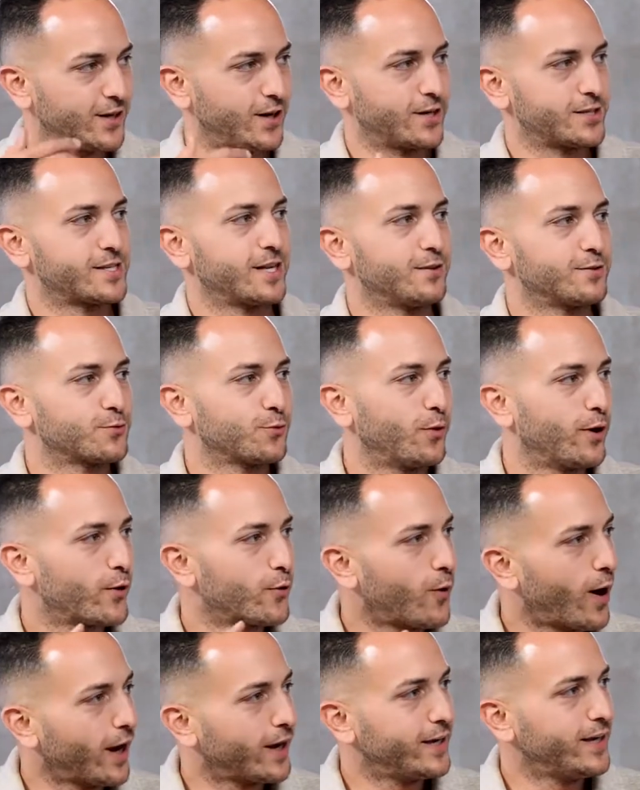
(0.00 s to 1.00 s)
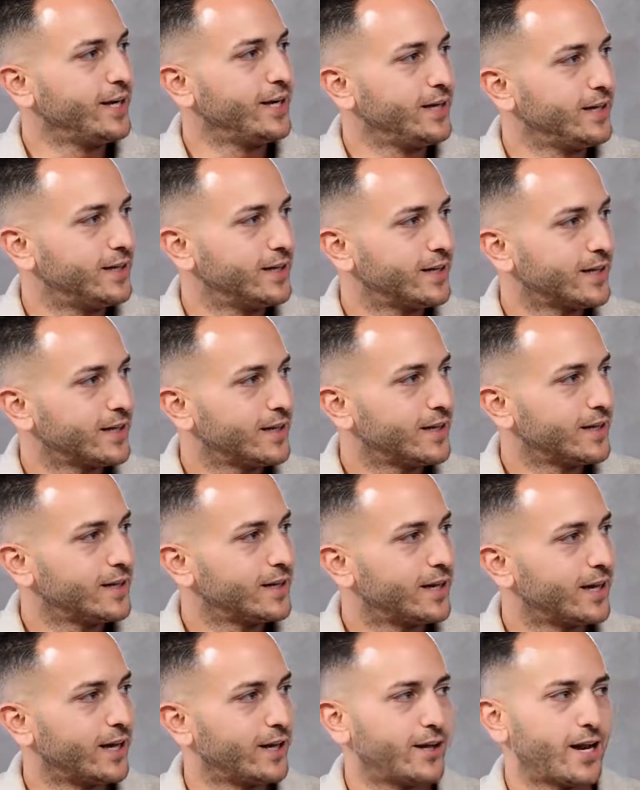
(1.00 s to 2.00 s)
ourselves, what do I need?
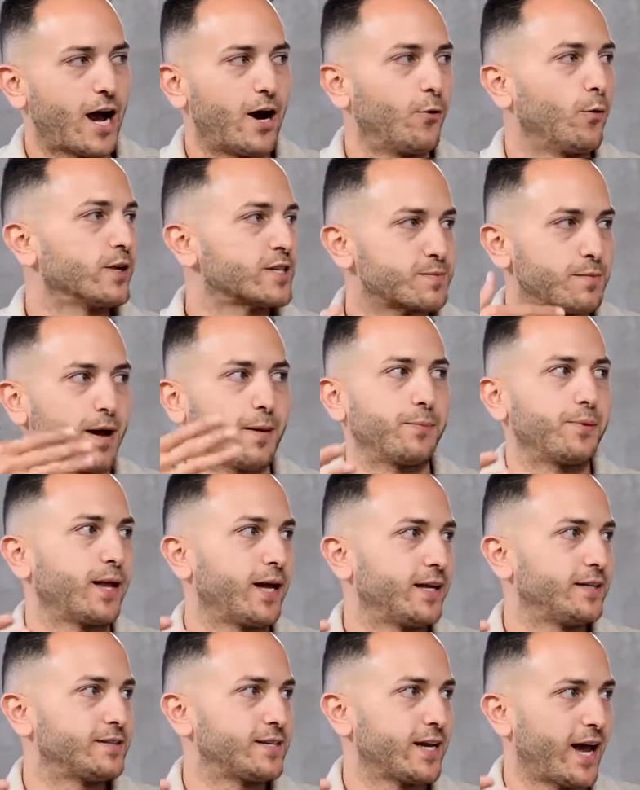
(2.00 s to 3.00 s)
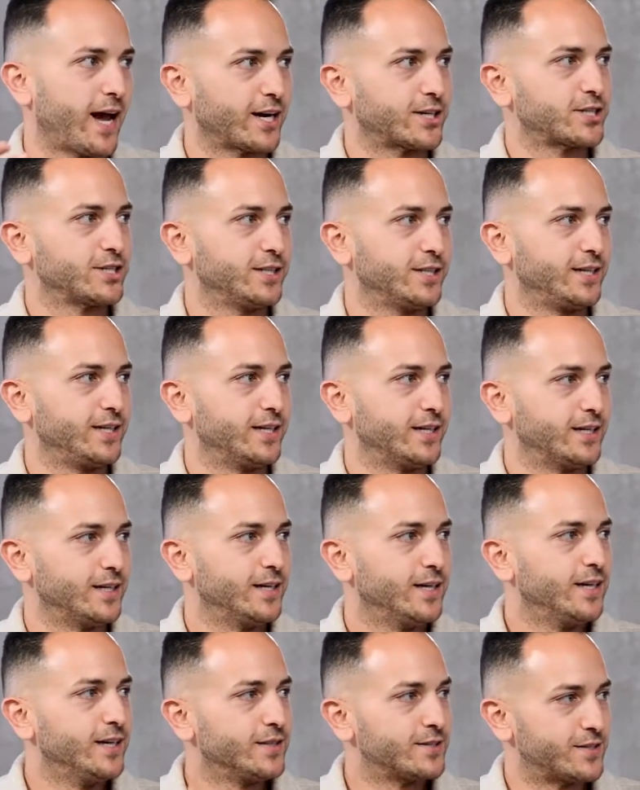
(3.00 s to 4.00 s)
And now what's my plan to actually get
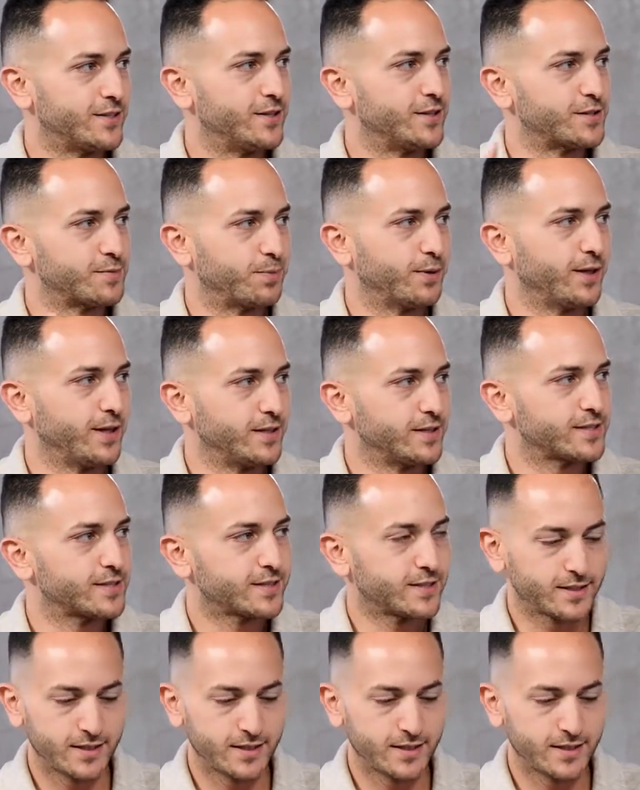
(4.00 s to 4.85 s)
to this place?